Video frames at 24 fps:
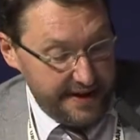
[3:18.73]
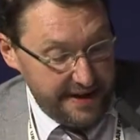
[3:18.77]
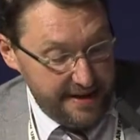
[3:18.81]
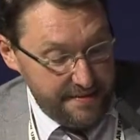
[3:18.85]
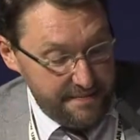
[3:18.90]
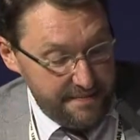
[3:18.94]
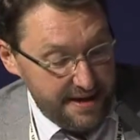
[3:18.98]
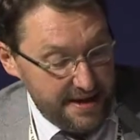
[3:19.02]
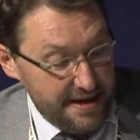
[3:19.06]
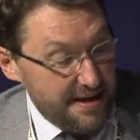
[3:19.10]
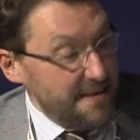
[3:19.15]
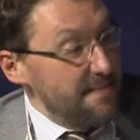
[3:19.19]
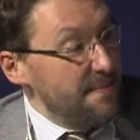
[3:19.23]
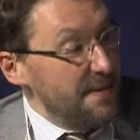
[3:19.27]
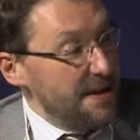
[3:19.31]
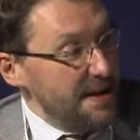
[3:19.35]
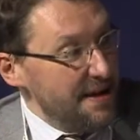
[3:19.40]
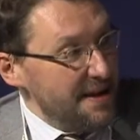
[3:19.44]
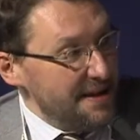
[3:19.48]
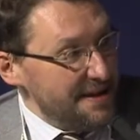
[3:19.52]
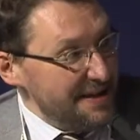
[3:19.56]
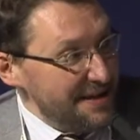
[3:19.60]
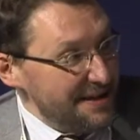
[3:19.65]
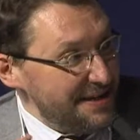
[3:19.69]
much
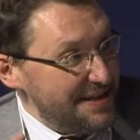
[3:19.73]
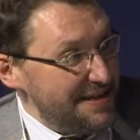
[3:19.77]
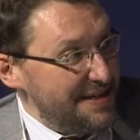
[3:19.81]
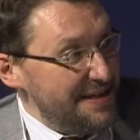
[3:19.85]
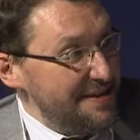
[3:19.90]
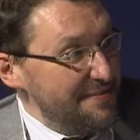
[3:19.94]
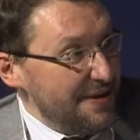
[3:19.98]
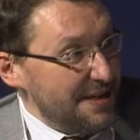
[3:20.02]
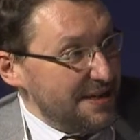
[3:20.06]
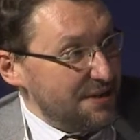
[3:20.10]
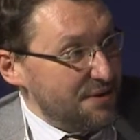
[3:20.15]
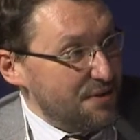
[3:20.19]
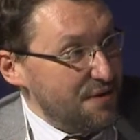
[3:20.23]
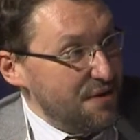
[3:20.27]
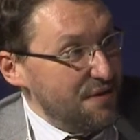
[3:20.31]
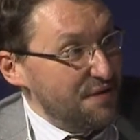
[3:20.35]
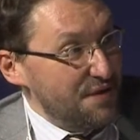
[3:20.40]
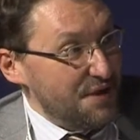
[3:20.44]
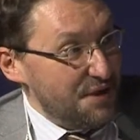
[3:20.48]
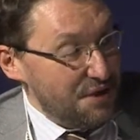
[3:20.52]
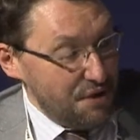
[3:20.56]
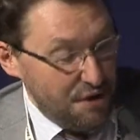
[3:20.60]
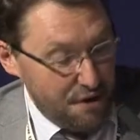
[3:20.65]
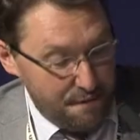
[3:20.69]
had been
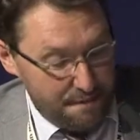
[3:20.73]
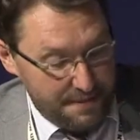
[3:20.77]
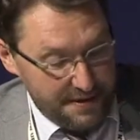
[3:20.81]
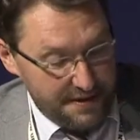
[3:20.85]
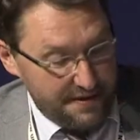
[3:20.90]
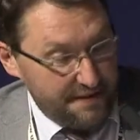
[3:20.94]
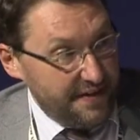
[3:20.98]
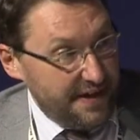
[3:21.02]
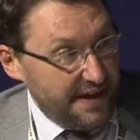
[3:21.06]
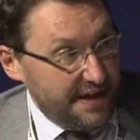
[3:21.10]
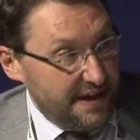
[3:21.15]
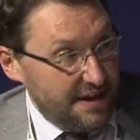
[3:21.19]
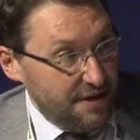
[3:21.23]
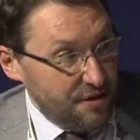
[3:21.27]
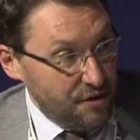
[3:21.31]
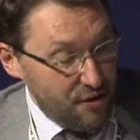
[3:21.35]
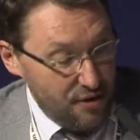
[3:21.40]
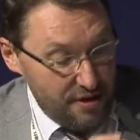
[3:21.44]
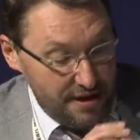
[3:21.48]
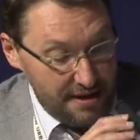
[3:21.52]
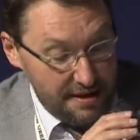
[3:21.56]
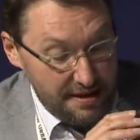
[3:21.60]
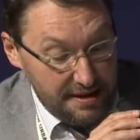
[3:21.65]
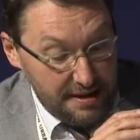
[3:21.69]
mentioned that now we need